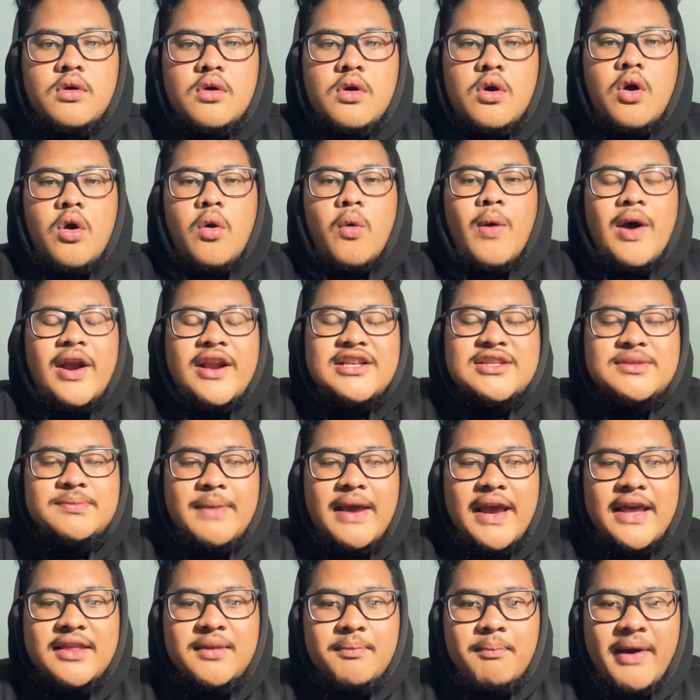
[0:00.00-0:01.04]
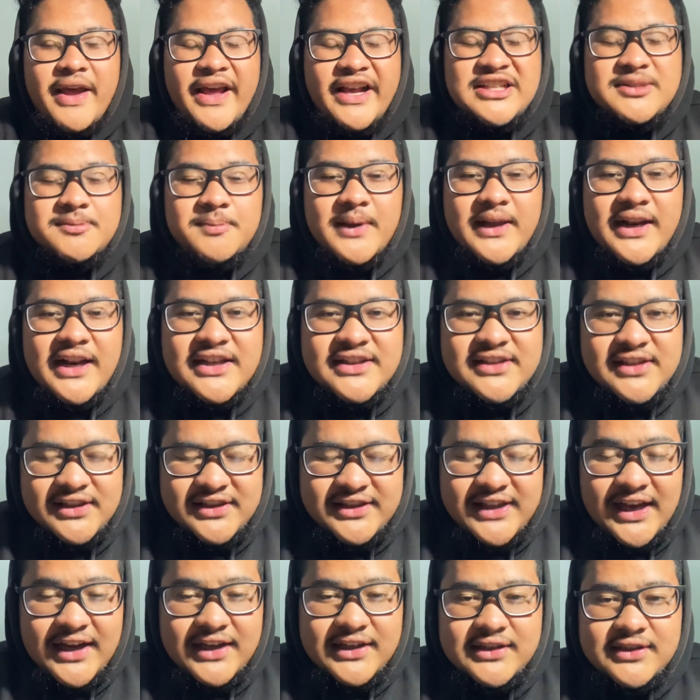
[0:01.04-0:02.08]
What is meant by explanation
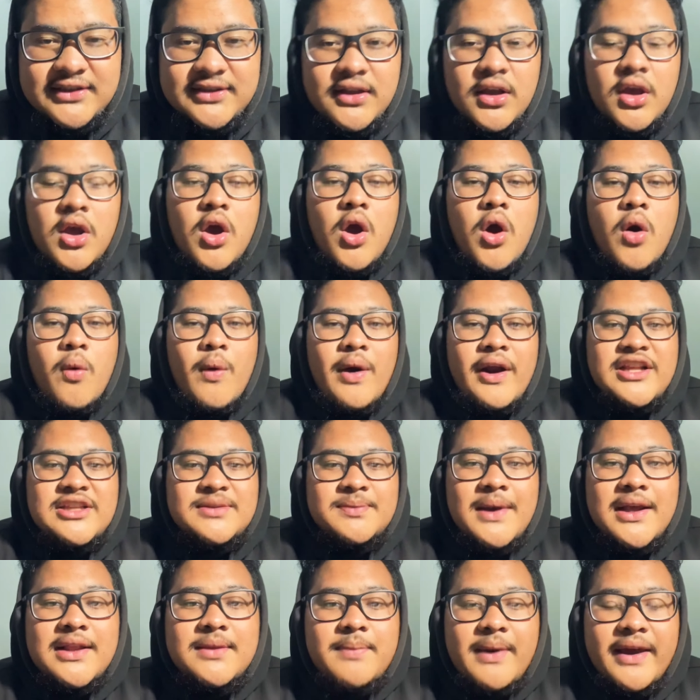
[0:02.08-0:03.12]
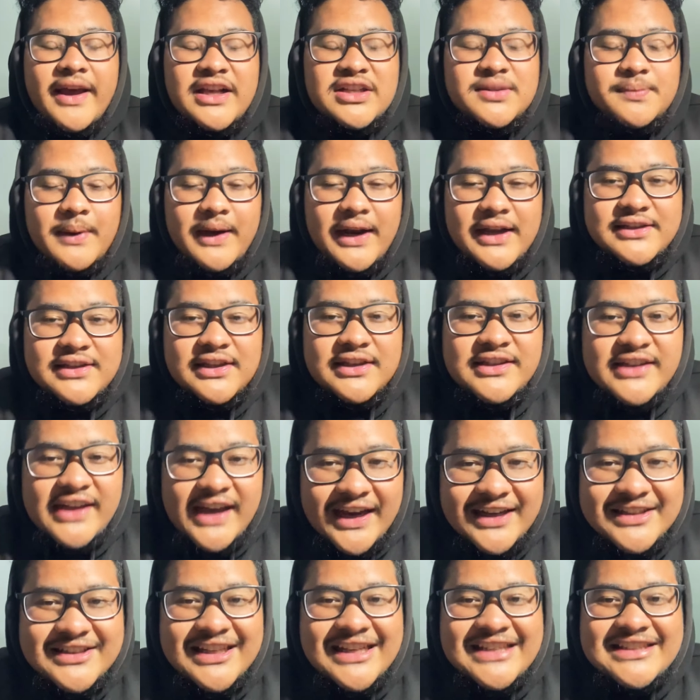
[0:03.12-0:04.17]
text? What is meant by explanation
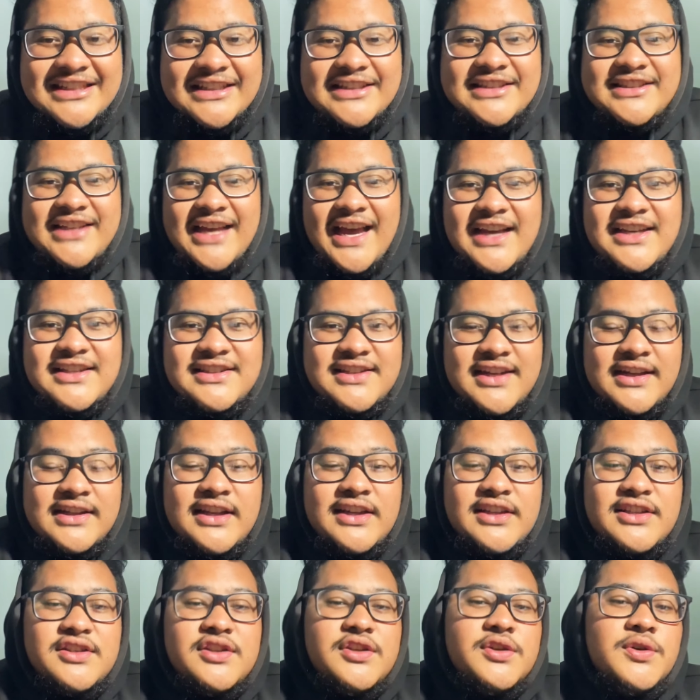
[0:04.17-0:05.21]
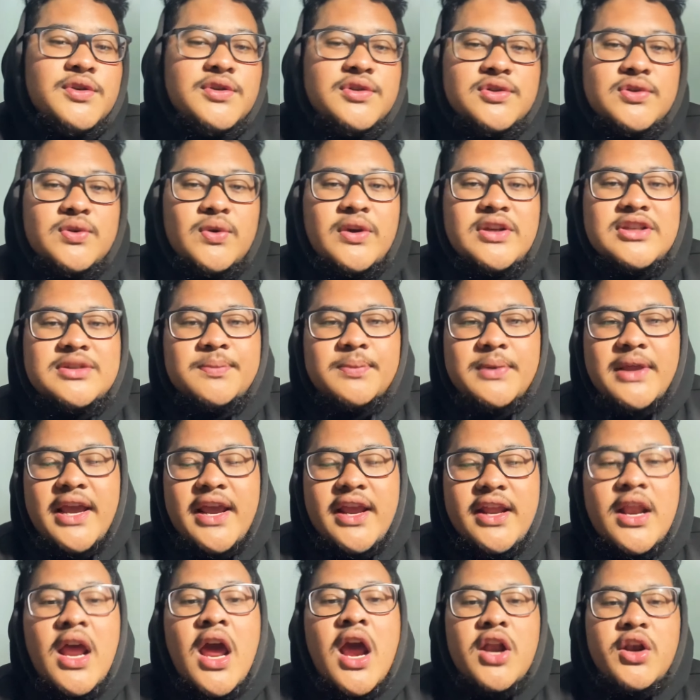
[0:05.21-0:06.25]
text is a text that is used to
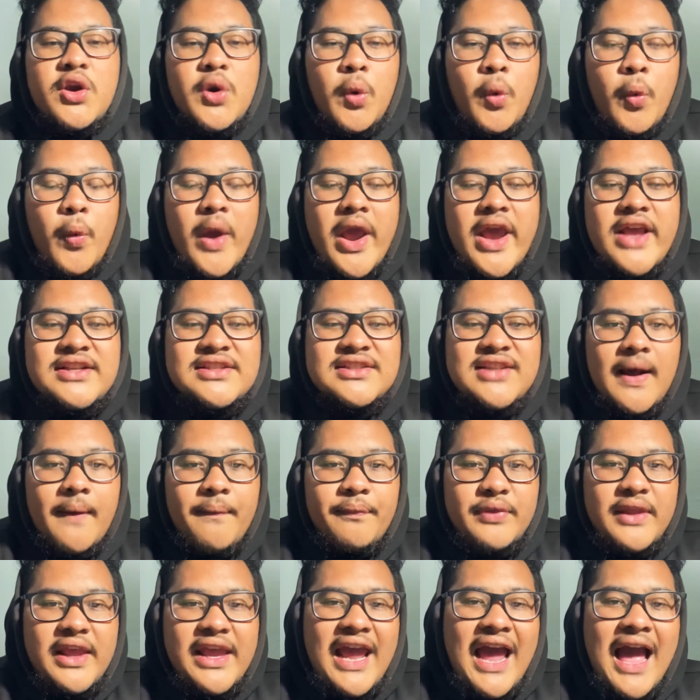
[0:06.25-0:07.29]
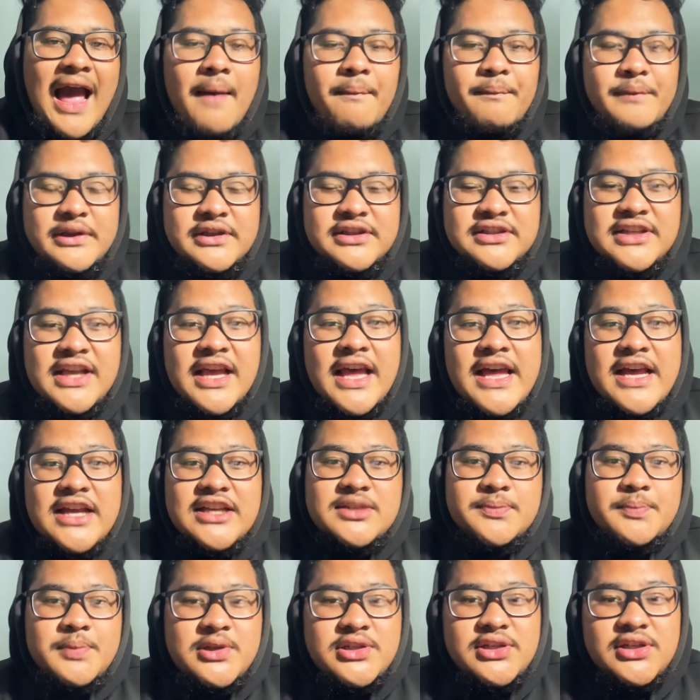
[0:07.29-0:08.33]
explain the way something happens,
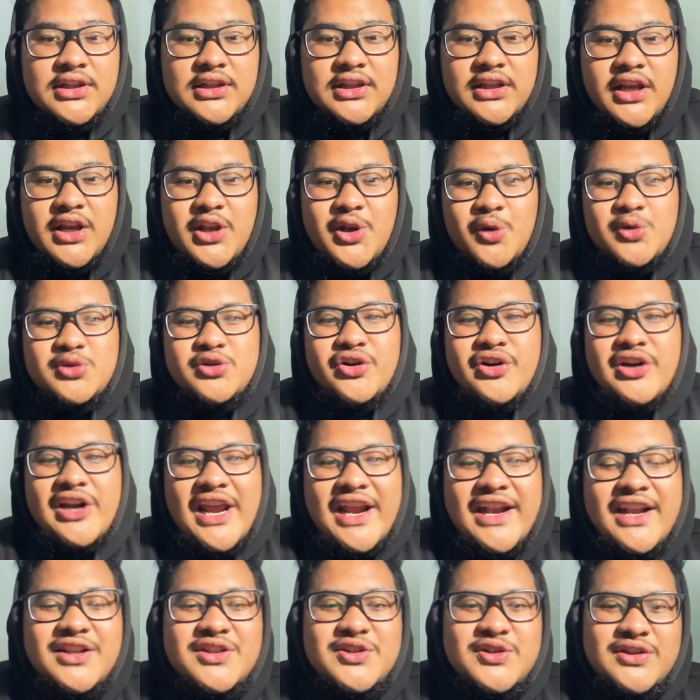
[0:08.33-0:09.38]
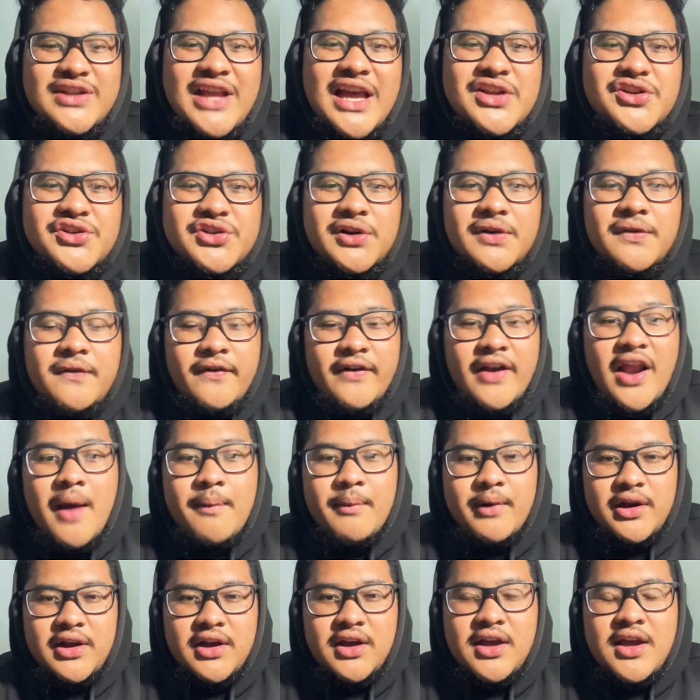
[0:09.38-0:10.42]
especially those related to natural
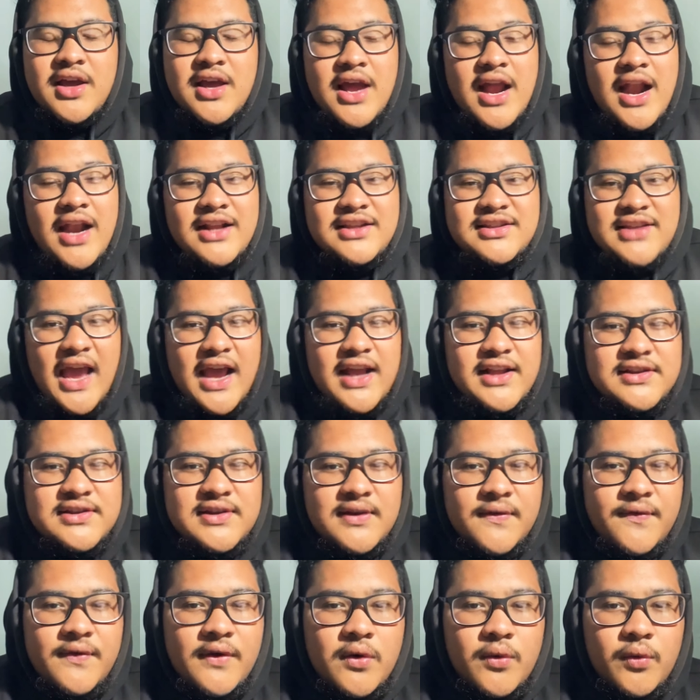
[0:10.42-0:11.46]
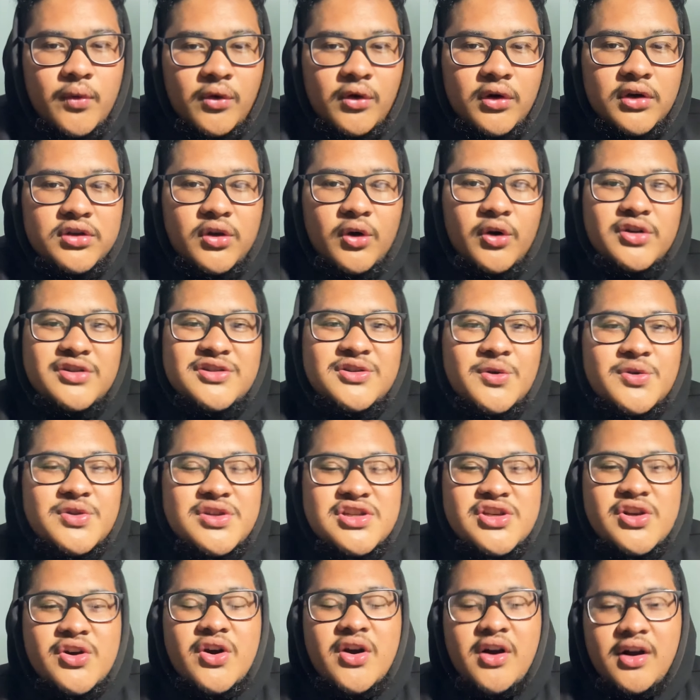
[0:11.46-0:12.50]
phenomena, the scientific world, or
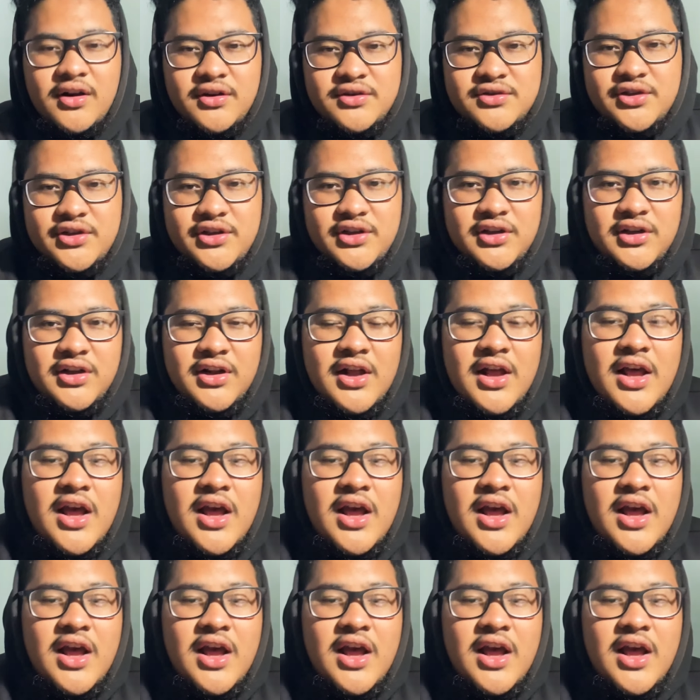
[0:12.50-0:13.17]
socio-cultural.